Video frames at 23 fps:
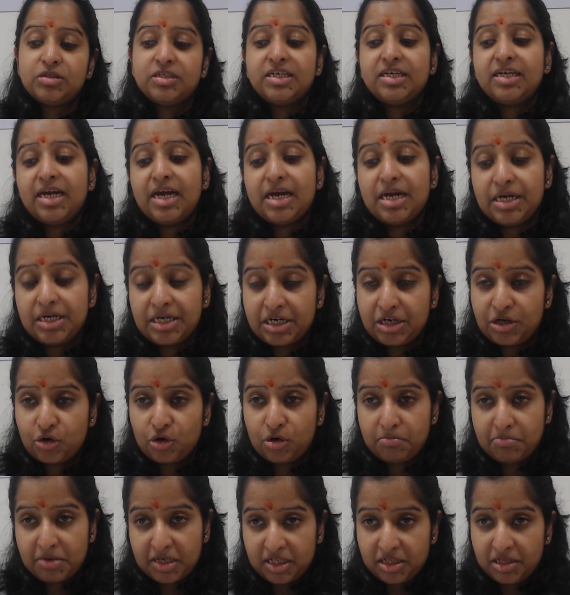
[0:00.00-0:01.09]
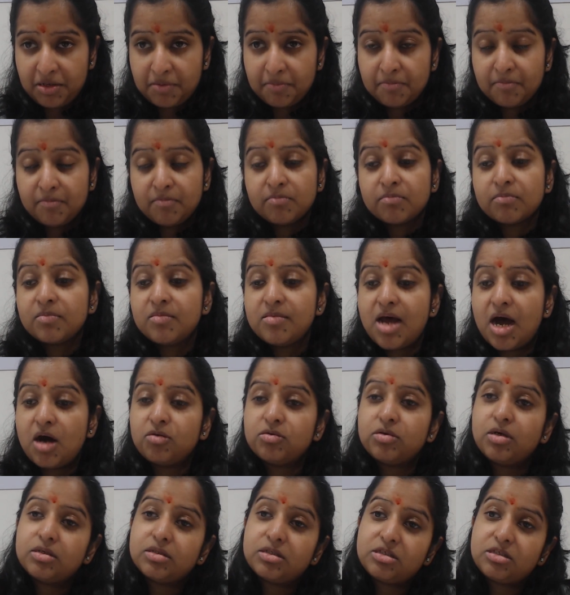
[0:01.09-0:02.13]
losing enteropathy. Now,